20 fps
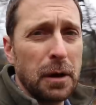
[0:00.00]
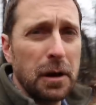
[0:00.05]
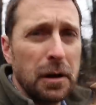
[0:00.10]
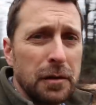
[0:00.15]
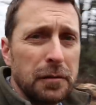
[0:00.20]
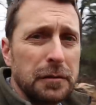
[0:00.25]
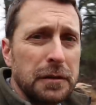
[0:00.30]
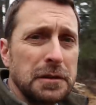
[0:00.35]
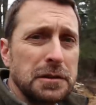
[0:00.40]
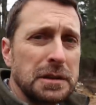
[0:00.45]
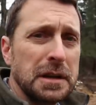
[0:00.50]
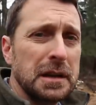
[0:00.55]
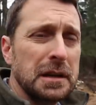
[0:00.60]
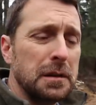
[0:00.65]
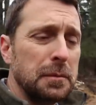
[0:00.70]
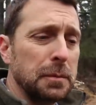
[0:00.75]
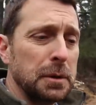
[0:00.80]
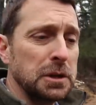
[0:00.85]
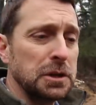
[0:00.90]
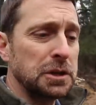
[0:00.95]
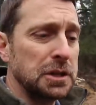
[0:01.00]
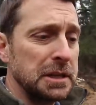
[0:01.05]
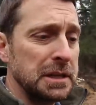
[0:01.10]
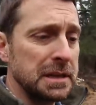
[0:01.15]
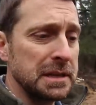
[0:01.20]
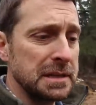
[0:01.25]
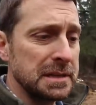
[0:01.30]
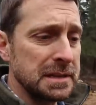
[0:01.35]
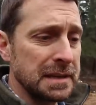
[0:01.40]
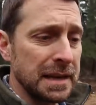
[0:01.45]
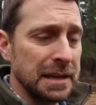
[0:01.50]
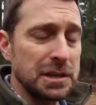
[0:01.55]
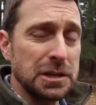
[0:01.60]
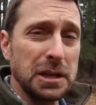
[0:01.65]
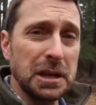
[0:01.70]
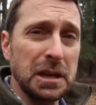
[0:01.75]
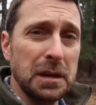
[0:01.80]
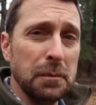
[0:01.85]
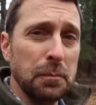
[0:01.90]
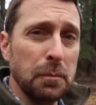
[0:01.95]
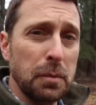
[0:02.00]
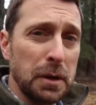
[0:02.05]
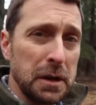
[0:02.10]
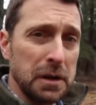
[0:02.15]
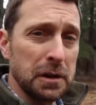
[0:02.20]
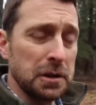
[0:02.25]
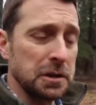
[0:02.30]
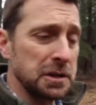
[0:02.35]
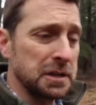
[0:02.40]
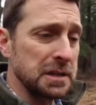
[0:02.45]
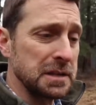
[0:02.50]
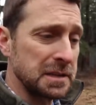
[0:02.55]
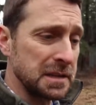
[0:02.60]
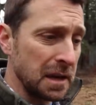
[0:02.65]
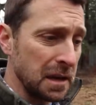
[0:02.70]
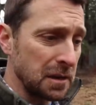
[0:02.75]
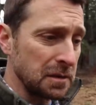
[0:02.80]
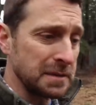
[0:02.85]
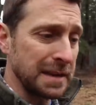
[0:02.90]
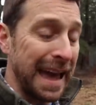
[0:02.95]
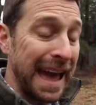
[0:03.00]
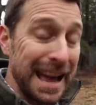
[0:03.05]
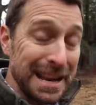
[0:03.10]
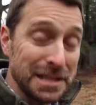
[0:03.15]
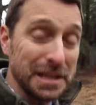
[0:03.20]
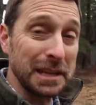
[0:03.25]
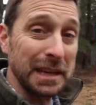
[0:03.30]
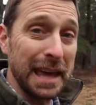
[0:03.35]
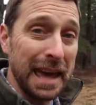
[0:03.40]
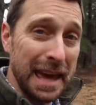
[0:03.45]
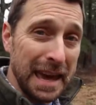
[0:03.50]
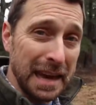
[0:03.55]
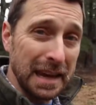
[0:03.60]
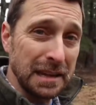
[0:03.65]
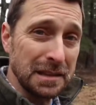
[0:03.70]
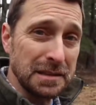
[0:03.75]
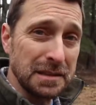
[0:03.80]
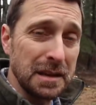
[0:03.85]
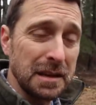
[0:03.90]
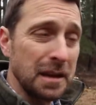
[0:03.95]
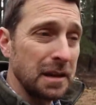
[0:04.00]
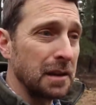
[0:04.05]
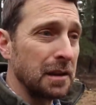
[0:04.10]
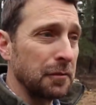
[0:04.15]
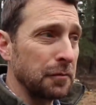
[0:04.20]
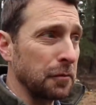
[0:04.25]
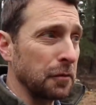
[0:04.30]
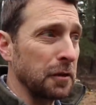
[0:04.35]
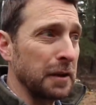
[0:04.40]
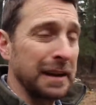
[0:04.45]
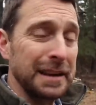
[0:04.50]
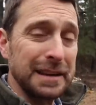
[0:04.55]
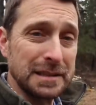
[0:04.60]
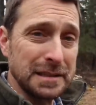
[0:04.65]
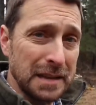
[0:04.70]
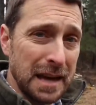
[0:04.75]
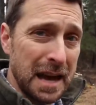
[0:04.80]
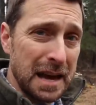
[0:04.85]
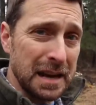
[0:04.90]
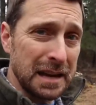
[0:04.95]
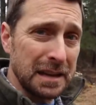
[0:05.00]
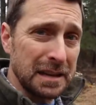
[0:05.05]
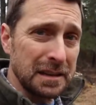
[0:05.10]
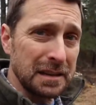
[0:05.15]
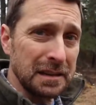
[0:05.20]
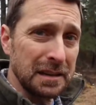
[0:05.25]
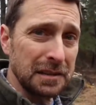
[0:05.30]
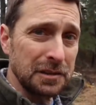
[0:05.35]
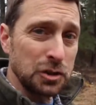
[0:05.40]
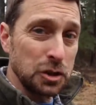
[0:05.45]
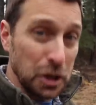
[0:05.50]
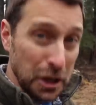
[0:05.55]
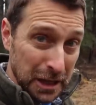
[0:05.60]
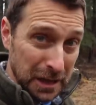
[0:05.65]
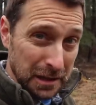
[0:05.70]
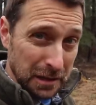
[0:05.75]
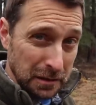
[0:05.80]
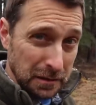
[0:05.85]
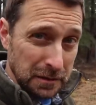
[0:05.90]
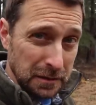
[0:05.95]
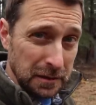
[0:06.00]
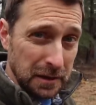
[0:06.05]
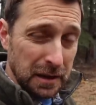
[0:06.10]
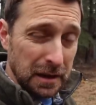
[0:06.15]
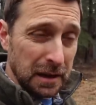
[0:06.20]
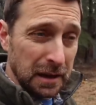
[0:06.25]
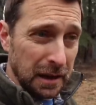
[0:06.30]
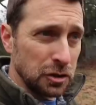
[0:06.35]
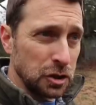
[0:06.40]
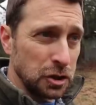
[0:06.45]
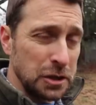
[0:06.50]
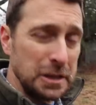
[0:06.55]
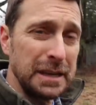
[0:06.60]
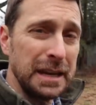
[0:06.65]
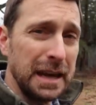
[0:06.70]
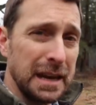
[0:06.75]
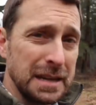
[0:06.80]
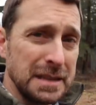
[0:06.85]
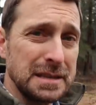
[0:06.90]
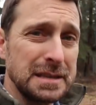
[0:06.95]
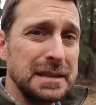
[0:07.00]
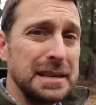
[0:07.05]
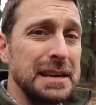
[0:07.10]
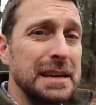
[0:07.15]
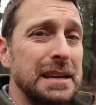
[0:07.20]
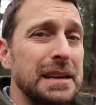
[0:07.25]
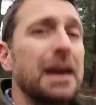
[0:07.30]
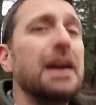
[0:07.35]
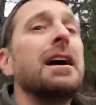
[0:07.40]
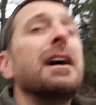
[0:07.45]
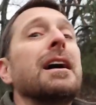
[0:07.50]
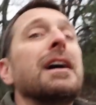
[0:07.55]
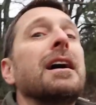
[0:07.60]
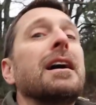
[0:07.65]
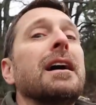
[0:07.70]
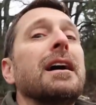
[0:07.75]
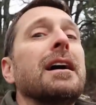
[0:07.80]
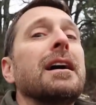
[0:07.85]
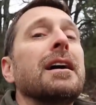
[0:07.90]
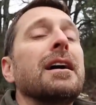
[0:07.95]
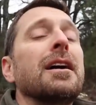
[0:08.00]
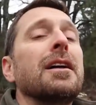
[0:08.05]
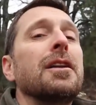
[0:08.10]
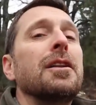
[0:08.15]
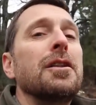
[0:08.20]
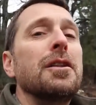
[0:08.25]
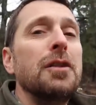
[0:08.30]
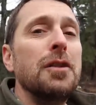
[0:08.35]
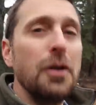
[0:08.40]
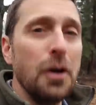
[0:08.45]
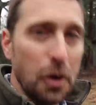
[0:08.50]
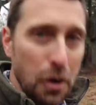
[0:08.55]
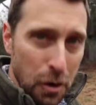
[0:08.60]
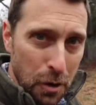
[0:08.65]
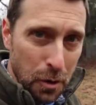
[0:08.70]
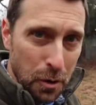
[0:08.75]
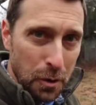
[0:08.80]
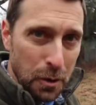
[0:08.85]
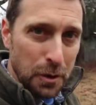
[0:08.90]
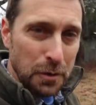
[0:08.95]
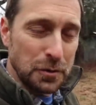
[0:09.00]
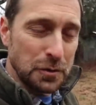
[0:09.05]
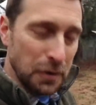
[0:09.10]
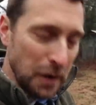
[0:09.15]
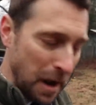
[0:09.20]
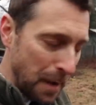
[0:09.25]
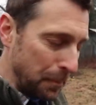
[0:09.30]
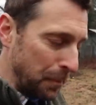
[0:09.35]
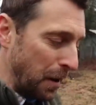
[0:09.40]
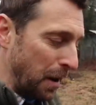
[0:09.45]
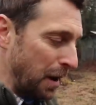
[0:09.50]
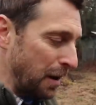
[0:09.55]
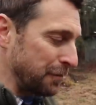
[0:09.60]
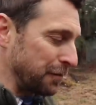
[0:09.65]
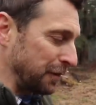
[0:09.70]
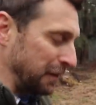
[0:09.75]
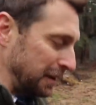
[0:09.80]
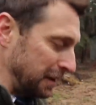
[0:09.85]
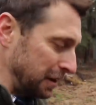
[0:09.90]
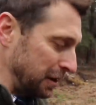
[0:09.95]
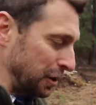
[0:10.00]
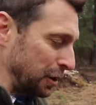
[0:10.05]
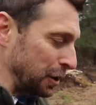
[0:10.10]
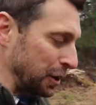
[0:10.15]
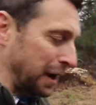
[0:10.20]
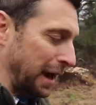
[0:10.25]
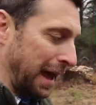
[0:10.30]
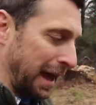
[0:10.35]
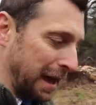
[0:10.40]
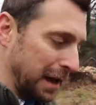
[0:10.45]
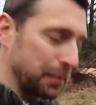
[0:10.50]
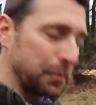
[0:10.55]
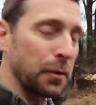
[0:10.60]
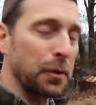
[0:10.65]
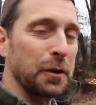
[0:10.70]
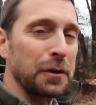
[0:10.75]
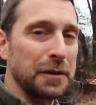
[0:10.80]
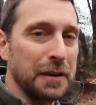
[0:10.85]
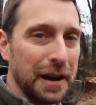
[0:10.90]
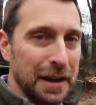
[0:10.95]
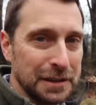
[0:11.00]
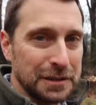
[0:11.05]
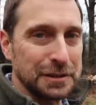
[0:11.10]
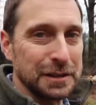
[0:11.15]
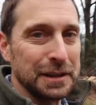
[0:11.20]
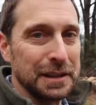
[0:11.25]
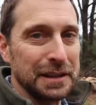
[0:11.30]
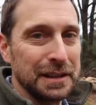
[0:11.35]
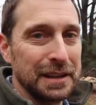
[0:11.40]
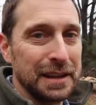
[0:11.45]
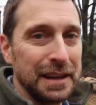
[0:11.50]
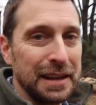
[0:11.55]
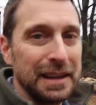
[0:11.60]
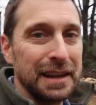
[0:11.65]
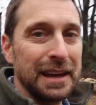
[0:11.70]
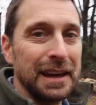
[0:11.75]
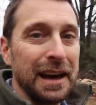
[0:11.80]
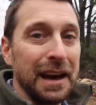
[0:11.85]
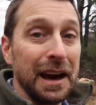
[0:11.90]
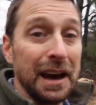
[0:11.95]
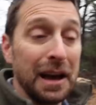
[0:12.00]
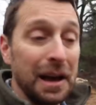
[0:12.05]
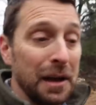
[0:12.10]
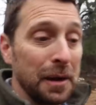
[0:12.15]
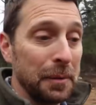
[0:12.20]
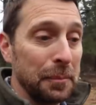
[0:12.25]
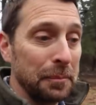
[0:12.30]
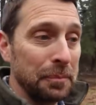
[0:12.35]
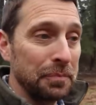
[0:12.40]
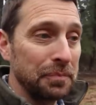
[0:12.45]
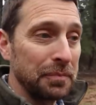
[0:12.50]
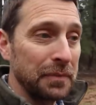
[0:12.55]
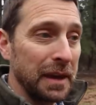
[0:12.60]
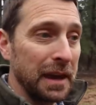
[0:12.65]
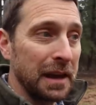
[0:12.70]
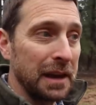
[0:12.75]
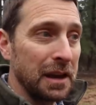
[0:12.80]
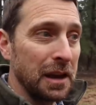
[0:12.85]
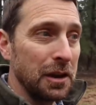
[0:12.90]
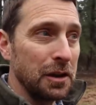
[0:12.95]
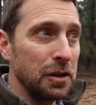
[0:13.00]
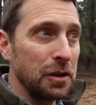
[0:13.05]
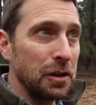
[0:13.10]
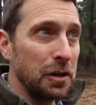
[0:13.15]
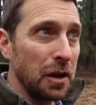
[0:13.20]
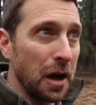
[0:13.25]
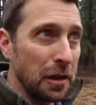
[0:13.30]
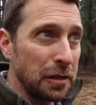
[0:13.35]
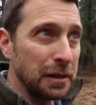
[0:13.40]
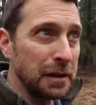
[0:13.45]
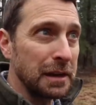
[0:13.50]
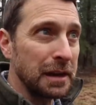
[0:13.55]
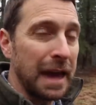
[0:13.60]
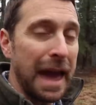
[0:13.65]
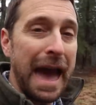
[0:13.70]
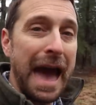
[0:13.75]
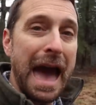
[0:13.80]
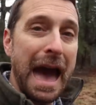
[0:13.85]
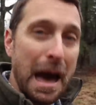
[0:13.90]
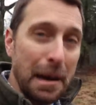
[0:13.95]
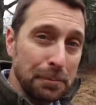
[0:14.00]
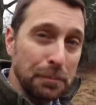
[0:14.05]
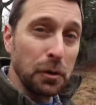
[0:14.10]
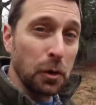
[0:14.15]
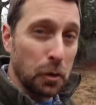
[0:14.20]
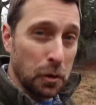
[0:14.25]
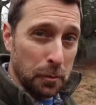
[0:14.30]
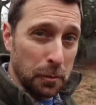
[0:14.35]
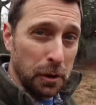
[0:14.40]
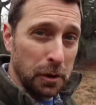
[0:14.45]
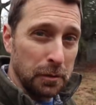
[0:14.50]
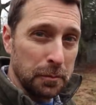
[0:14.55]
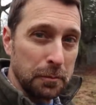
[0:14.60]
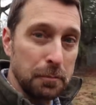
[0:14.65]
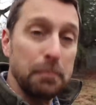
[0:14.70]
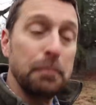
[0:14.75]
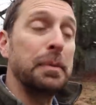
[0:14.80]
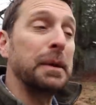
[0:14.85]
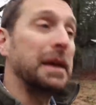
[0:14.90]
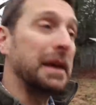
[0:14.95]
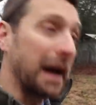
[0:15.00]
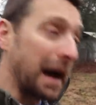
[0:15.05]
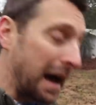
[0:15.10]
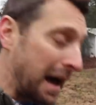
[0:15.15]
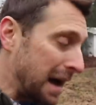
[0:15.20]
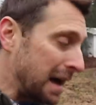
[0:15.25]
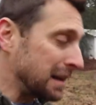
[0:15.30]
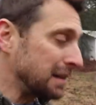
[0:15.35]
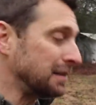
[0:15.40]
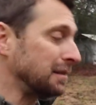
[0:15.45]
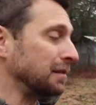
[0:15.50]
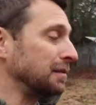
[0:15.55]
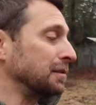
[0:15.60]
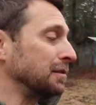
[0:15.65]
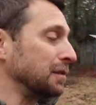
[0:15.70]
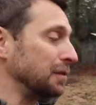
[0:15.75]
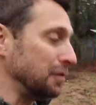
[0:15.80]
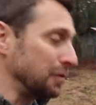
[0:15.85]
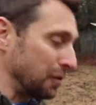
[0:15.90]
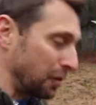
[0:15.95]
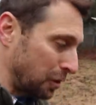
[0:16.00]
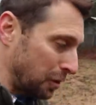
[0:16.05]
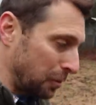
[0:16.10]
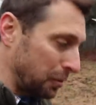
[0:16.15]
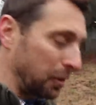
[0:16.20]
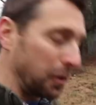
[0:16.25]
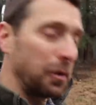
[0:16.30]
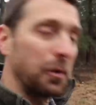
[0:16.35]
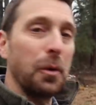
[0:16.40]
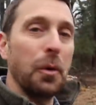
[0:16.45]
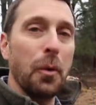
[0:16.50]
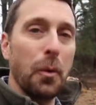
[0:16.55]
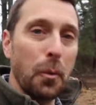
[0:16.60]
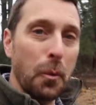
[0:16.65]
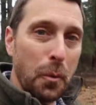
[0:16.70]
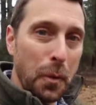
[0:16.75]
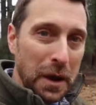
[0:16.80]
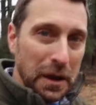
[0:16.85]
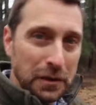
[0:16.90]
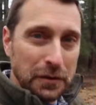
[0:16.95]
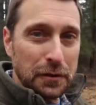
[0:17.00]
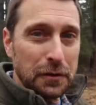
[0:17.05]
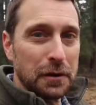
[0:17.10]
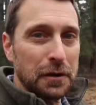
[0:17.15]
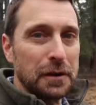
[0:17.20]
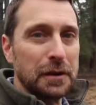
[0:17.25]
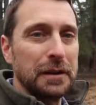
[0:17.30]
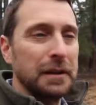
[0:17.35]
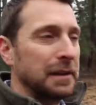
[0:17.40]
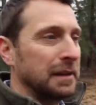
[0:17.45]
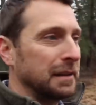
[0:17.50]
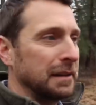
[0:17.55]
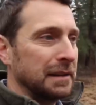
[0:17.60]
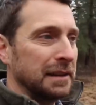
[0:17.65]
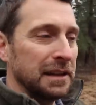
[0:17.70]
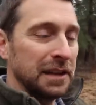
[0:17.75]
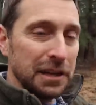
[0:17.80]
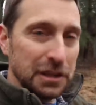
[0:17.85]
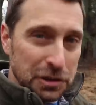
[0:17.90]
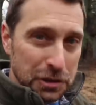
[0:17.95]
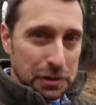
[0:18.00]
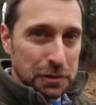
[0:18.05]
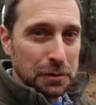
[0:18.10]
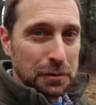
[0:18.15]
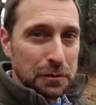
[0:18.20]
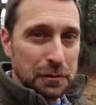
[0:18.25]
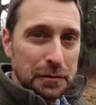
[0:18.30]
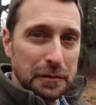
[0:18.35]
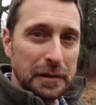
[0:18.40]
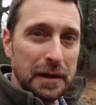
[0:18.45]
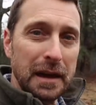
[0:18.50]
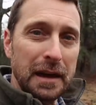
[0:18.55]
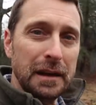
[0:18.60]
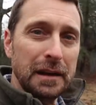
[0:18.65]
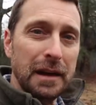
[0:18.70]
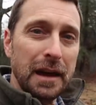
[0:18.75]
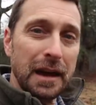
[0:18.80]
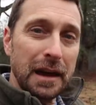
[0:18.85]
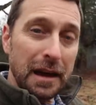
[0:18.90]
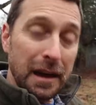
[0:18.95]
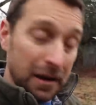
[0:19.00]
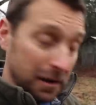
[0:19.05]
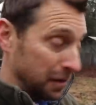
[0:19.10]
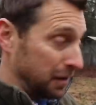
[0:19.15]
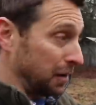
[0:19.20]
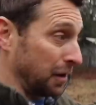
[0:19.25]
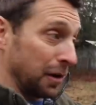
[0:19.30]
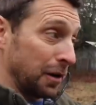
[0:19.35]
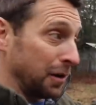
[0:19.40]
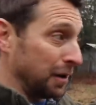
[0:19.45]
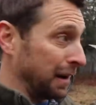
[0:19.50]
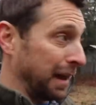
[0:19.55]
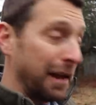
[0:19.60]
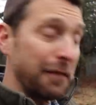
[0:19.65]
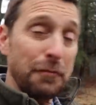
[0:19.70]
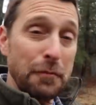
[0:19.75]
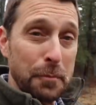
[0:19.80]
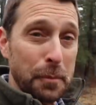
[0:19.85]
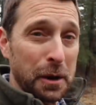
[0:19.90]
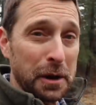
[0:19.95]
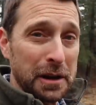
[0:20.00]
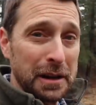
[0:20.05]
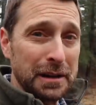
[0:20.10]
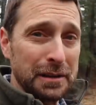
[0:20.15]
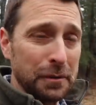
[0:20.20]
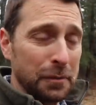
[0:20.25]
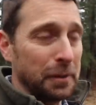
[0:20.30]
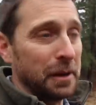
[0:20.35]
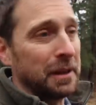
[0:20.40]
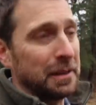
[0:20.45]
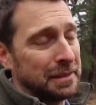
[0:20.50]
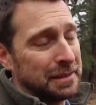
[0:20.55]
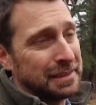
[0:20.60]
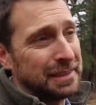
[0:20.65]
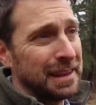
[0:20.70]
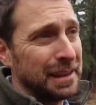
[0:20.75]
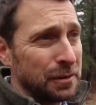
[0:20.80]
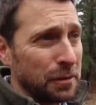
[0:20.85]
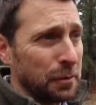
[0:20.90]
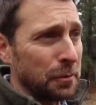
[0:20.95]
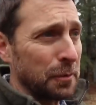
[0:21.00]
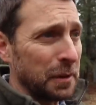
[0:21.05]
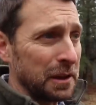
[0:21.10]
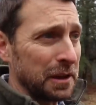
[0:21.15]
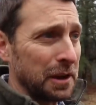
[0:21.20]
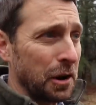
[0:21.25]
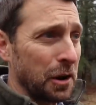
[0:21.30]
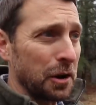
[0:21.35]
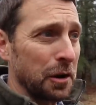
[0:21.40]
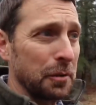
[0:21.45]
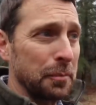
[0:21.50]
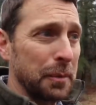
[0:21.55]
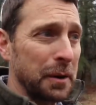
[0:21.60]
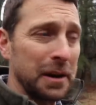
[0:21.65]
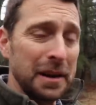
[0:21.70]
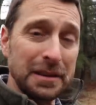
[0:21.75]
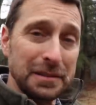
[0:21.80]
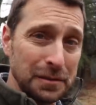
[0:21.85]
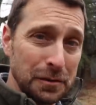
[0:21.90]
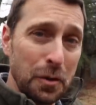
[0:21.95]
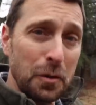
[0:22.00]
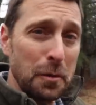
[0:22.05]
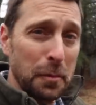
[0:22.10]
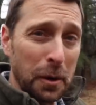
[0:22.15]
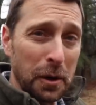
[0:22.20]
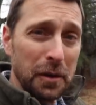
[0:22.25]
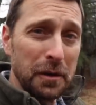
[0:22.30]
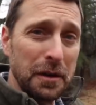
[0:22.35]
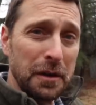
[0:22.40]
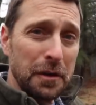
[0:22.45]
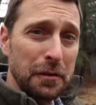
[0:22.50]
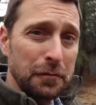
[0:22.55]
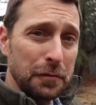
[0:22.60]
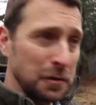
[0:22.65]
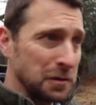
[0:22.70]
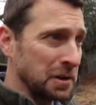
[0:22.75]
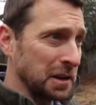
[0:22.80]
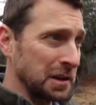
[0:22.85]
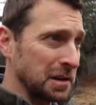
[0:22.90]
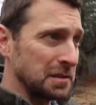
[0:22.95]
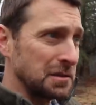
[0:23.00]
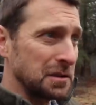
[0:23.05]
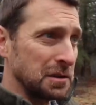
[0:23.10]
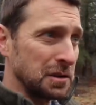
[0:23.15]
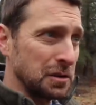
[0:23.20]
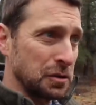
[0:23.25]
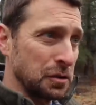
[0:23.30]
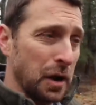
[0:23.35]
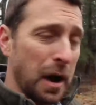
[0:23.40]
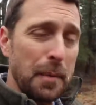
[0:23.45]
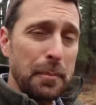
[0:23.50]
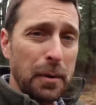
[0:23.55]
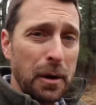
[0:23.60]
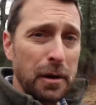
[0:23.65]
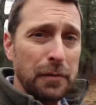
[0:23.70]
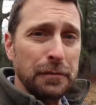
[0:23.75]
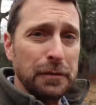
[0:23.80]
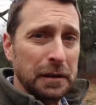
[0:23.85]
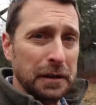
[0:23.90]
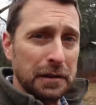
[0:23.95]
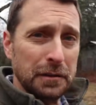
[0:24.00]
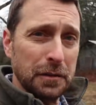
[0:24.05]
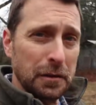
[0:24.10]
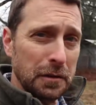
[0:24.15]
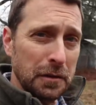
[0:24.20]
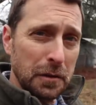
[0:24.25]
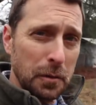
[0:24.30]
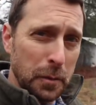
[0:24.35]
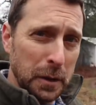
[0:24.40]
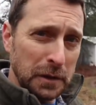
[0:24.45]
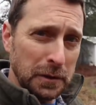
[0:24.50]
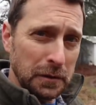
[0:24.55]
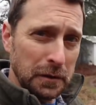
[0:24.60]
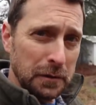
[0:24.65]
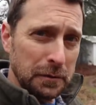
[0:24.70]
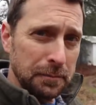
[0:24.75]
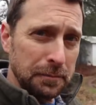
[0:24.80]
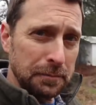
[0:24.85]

of the channel, but she is a chicken breeder. She sells hatching eggs for exotic chickens. She has seen no drop off in her egg production um, and nothing abnormal beyond the normal winter issues that hurt everybody. Well, they don't really hurt, but it's normal for chickens to drop off laying during the winter.